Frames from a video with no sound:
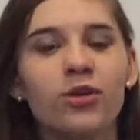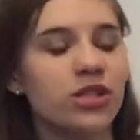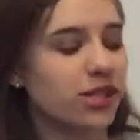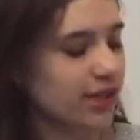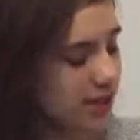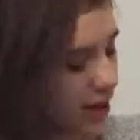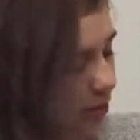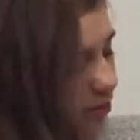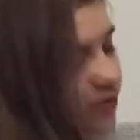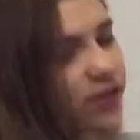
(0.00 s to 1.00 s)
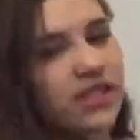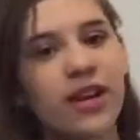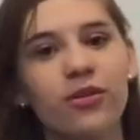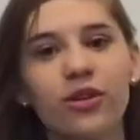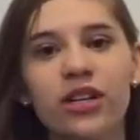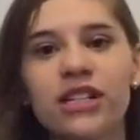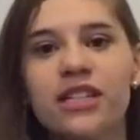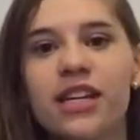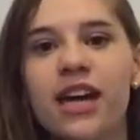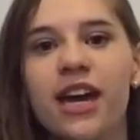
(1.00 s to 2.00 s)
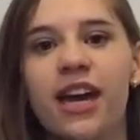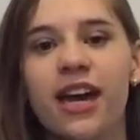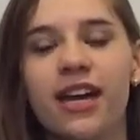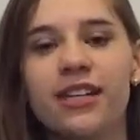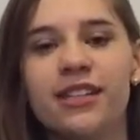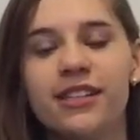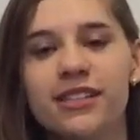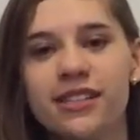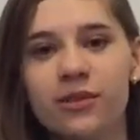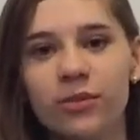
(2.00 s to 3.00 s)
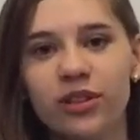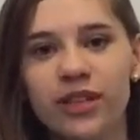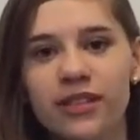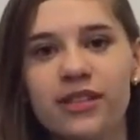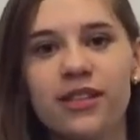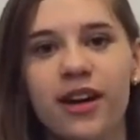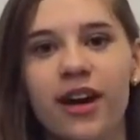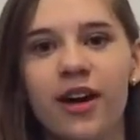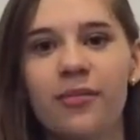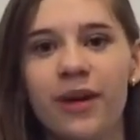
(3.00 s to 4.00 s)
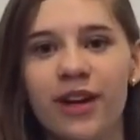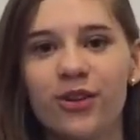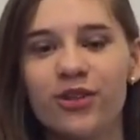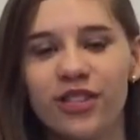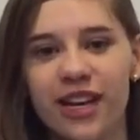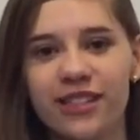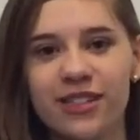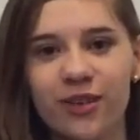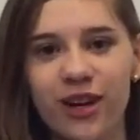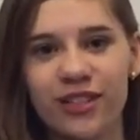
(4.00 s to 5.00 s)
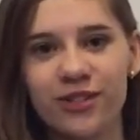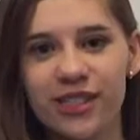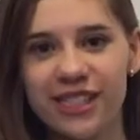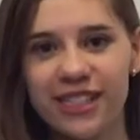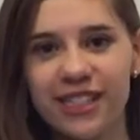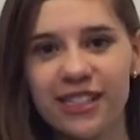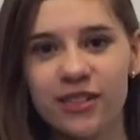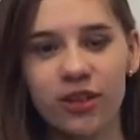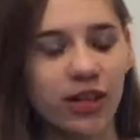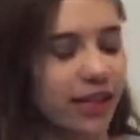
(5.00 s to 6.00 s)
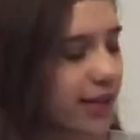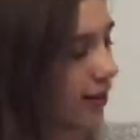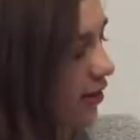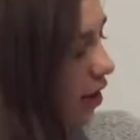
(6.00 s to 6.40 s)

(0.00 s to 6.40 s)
which is a type of steroid, and it stimulates the male sex characteristics located in